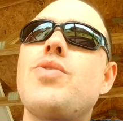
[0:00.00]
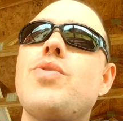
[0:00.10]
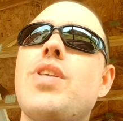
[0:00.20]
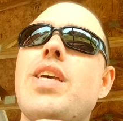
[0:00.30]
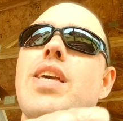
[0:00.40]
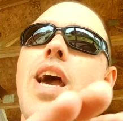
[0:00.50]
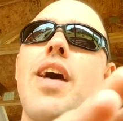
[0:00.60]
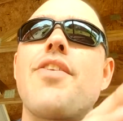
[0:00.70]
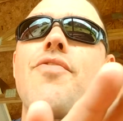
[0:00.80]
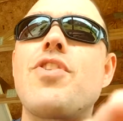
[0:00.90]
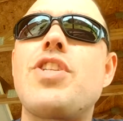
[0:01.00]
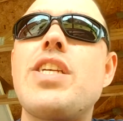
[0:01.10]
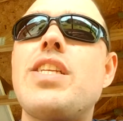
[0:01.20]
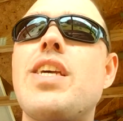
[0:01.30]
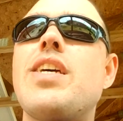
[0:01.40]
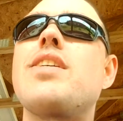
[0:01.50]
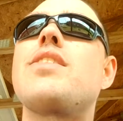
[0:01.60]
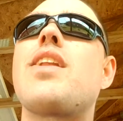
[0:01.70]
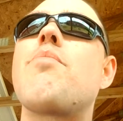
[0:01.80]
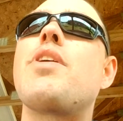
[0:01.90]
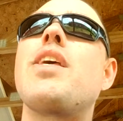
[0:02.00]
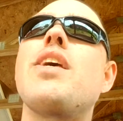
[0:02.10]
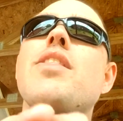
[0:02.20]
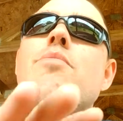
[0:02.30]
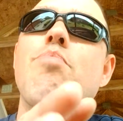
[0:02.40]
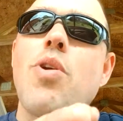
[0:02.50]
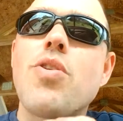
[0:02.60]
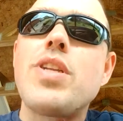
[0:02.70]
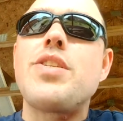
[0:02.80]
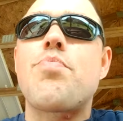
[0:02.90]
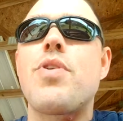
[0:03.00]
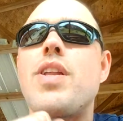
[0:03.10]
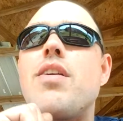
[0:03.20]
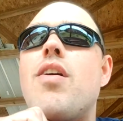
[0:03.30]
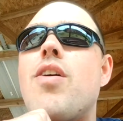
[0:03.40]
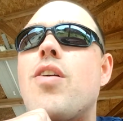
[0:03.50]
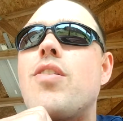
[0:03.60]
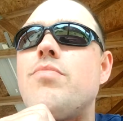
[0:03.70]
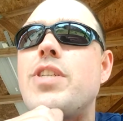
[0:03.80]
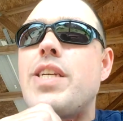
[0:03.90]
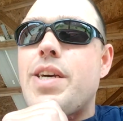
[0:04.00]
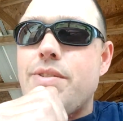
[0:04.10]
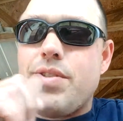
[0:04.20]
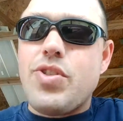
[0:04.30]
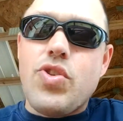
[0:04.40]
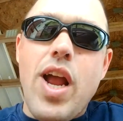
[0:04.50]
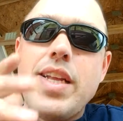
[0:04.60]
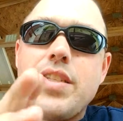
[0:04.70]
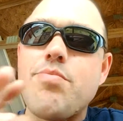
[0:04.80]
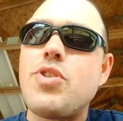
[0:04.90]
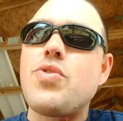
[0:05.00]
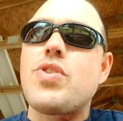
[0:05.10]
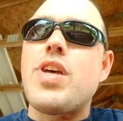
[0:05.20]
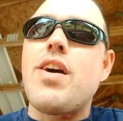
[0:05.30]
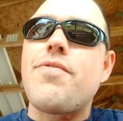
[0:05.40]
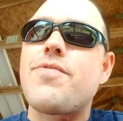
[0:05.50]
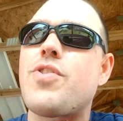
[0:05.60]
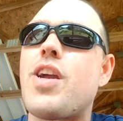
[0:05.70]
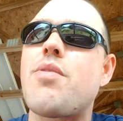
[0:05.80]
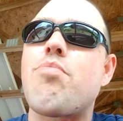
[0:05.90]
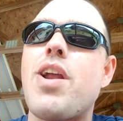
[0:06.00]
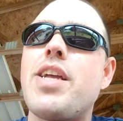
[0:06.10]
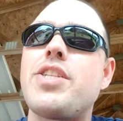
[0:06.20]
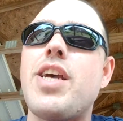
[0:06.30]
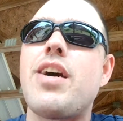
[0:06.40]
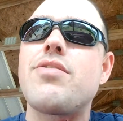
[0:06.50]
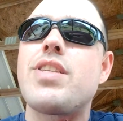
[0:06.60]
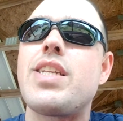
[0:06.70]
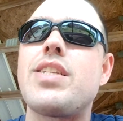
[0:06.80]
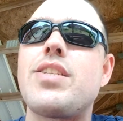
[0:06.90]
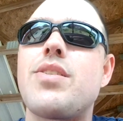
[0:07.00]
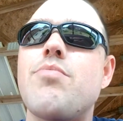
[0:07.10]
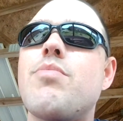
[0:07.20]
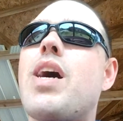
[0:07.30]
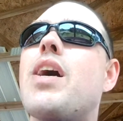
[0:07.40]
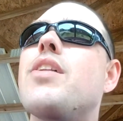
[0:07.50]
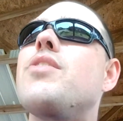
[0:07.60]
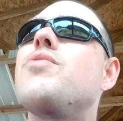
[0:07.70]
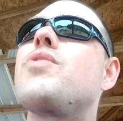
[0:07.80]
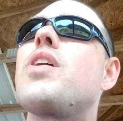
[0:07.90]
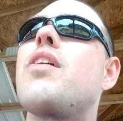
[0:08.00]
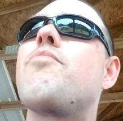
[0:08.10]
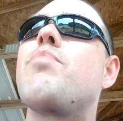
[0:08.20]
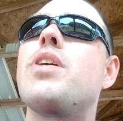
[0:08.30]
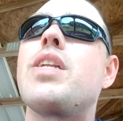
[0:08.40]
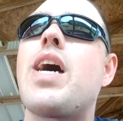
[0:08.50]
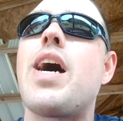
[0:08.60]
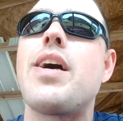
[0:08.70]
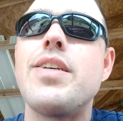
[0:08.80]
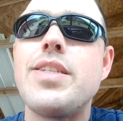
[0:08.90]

the Virginias, and I've been hitting the Burleys pretty hard. You know, just trying some new stuff, trying to branch out and get into some new stuff. But